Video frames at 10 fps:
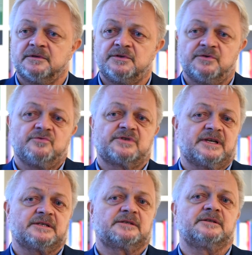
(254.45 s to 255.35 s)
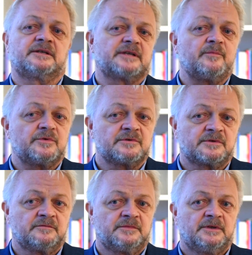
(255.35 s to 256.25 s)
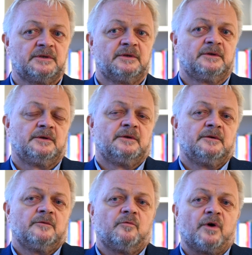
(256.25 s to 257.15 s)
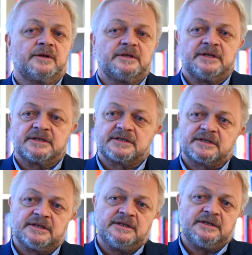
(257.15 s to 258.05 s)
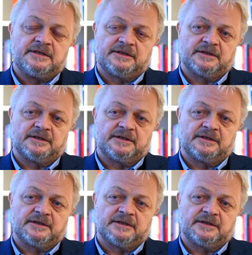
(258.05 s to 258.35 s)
use as examples. One is the